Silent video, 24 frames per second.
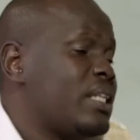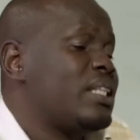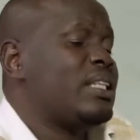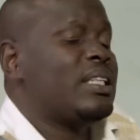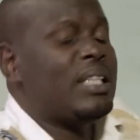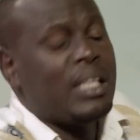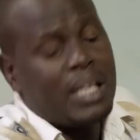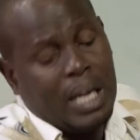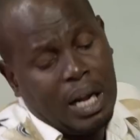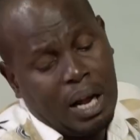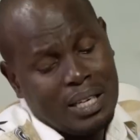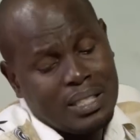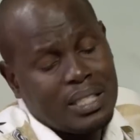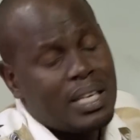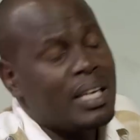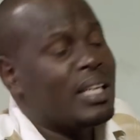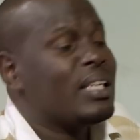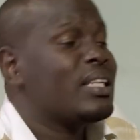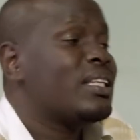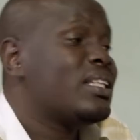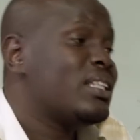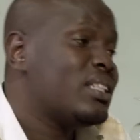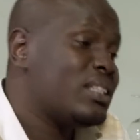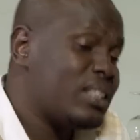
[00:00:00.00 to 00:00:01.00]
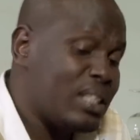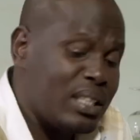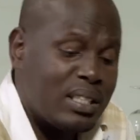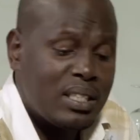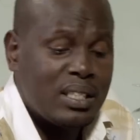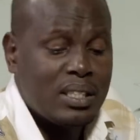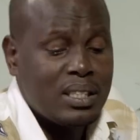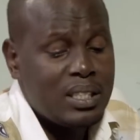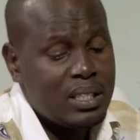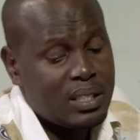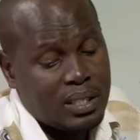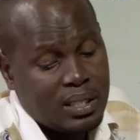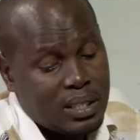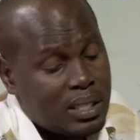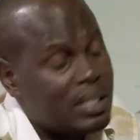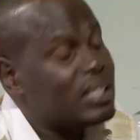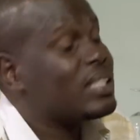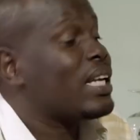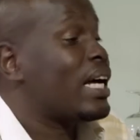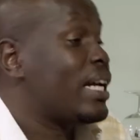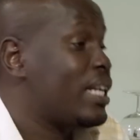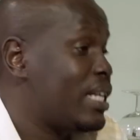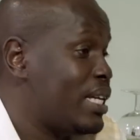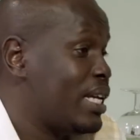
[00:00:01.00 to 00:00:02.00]
Like I say,
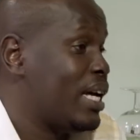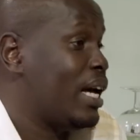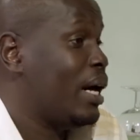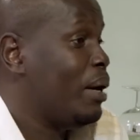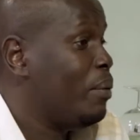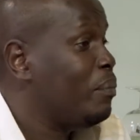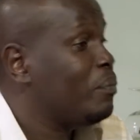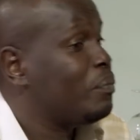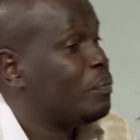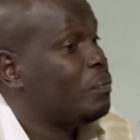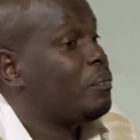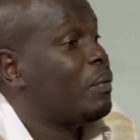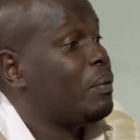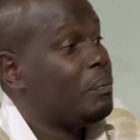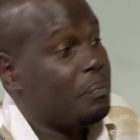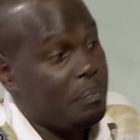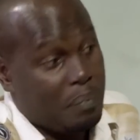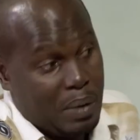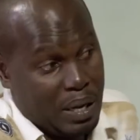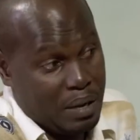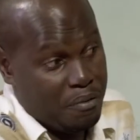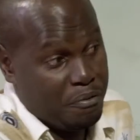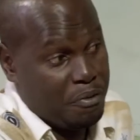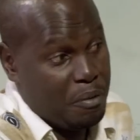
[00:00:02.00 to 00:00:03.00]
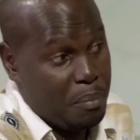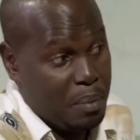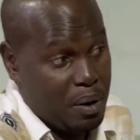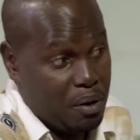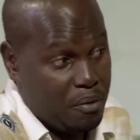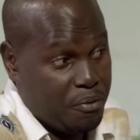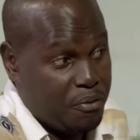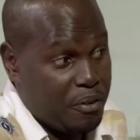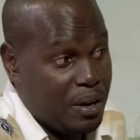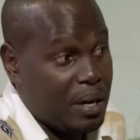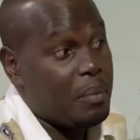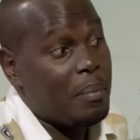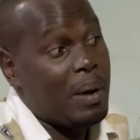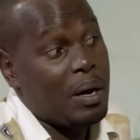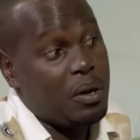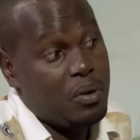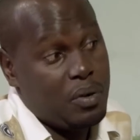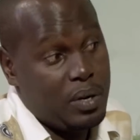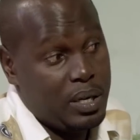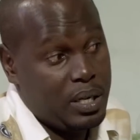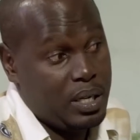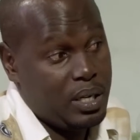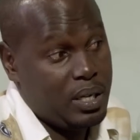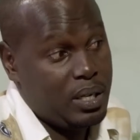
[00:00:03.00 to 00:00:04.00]
this idea, my female friend
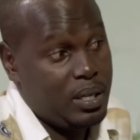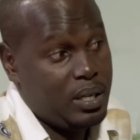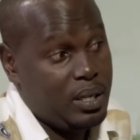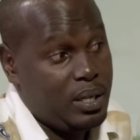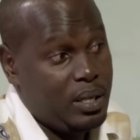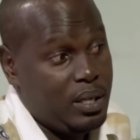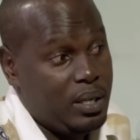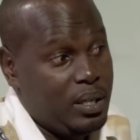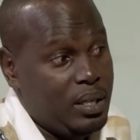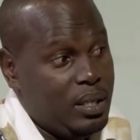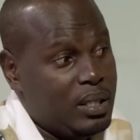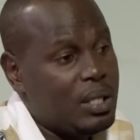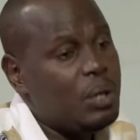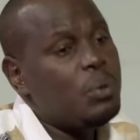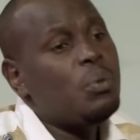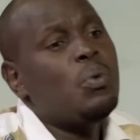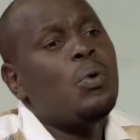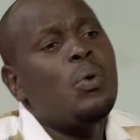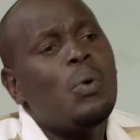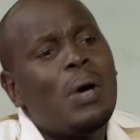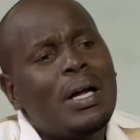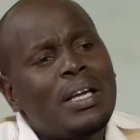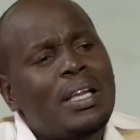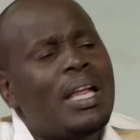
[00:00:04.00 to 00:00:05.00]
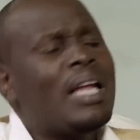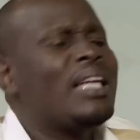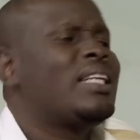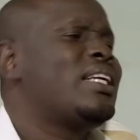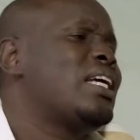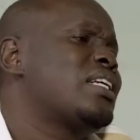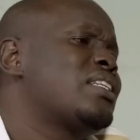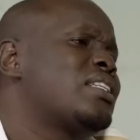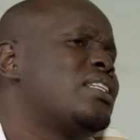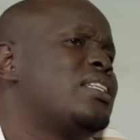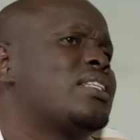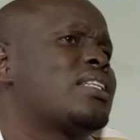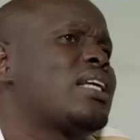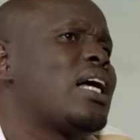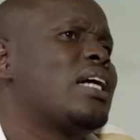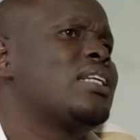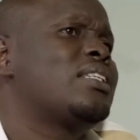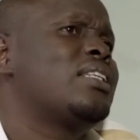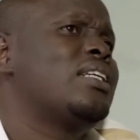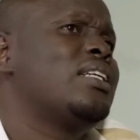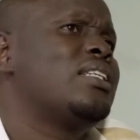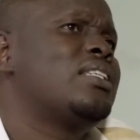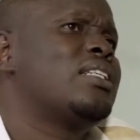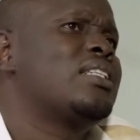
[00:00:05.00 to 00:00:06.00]
Margaret, she we were there just
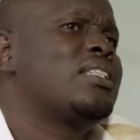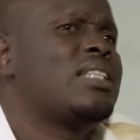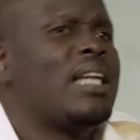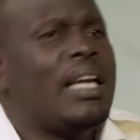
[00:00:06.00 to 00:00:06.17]
discussing. She's